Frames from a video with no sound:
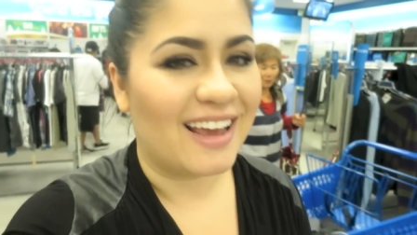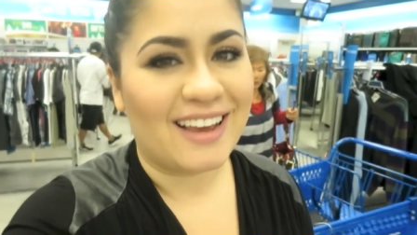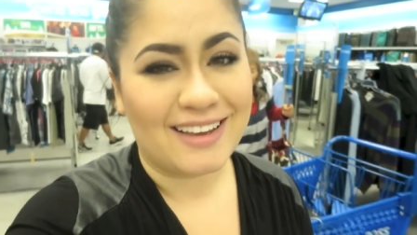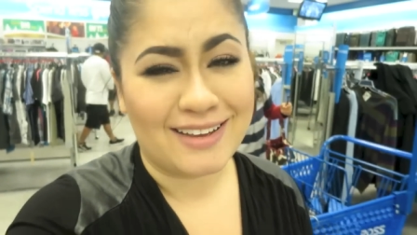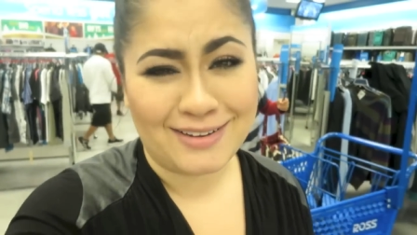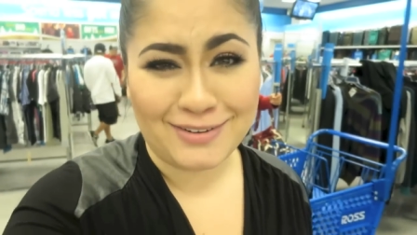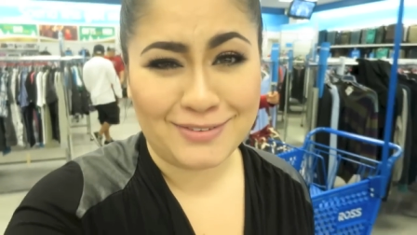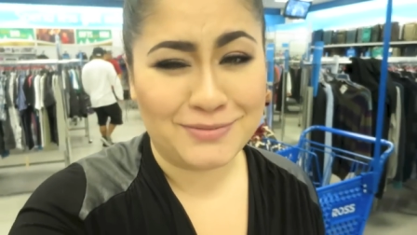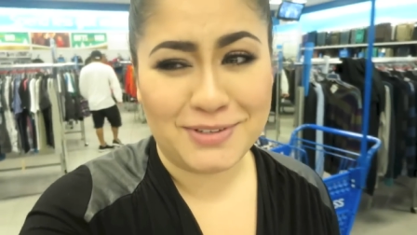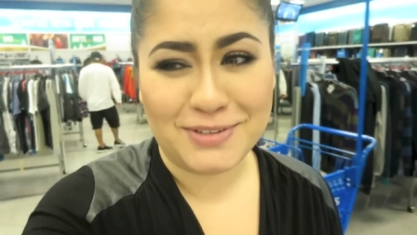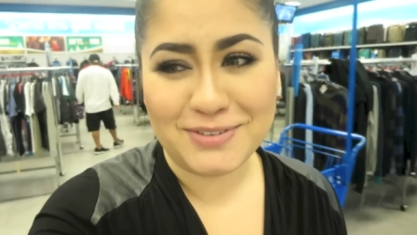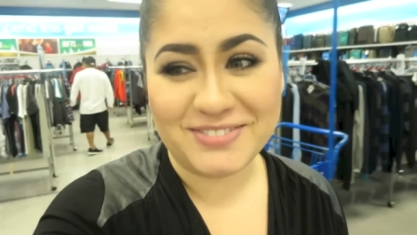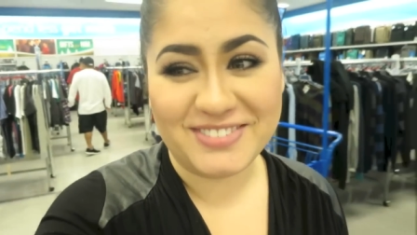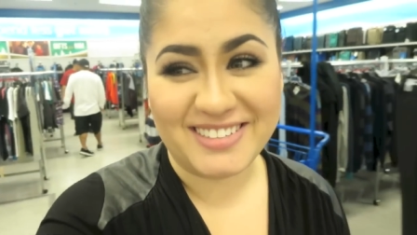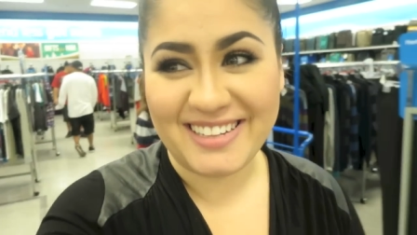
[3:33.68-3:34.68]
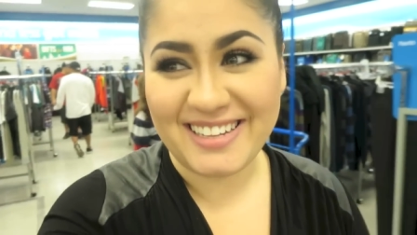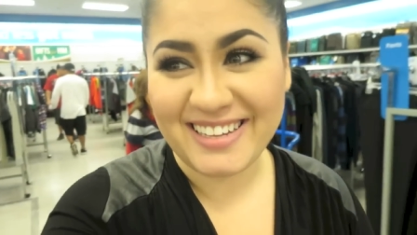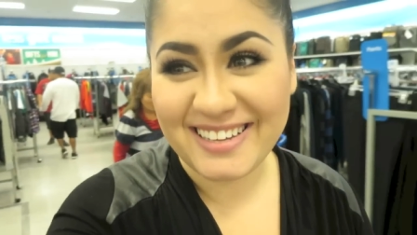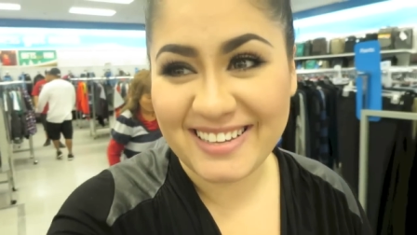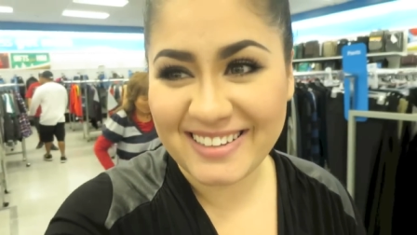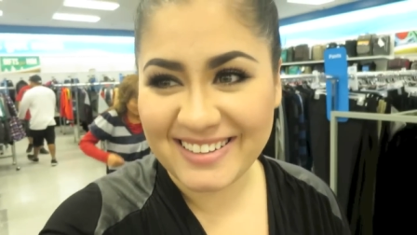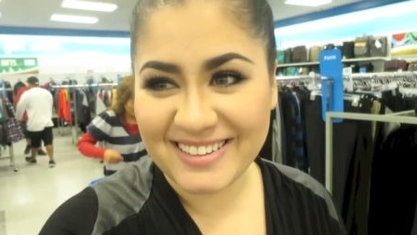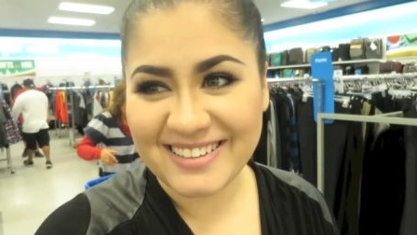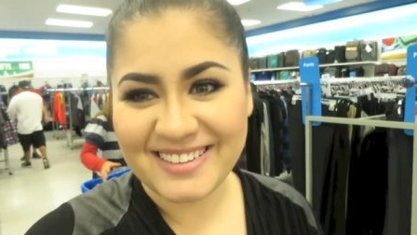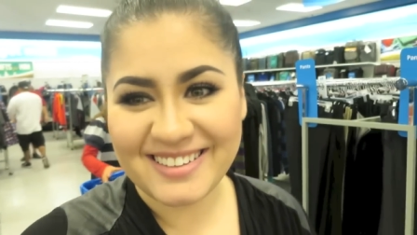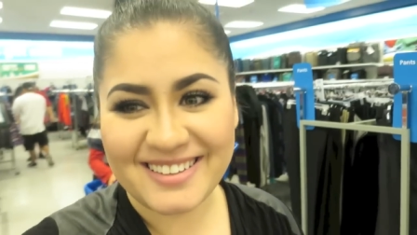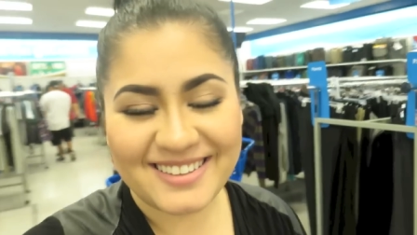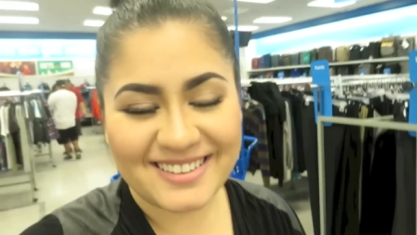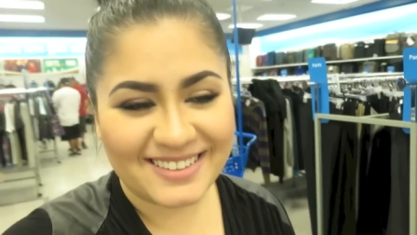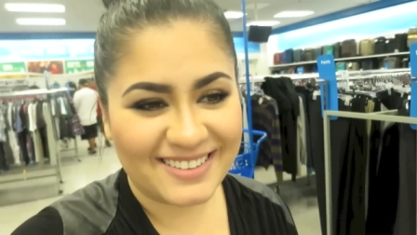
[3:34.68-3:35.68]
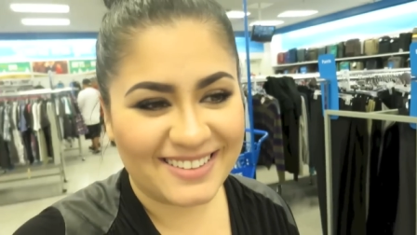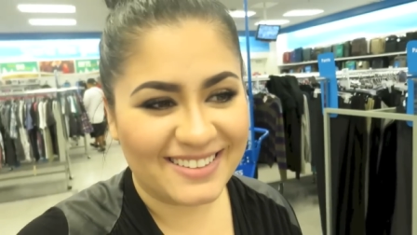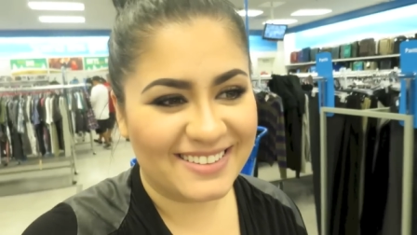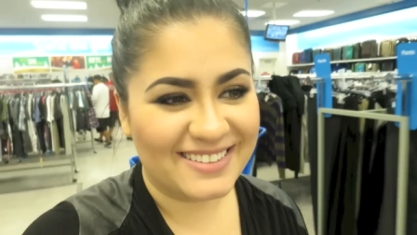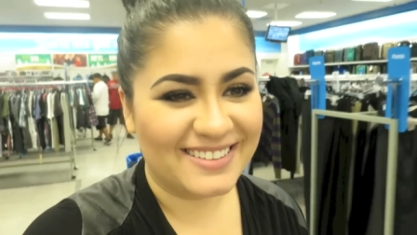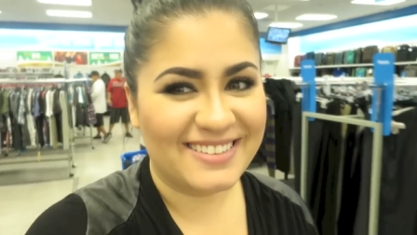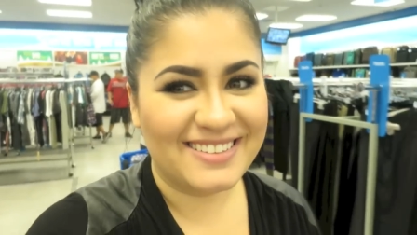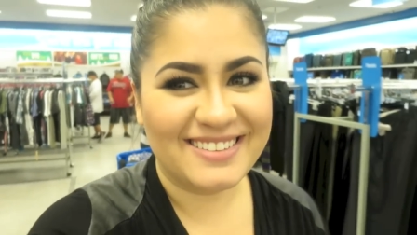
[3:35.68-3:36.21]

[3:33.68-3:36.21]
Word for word: Handcuff you, really? She said, I'm gonna leave you in the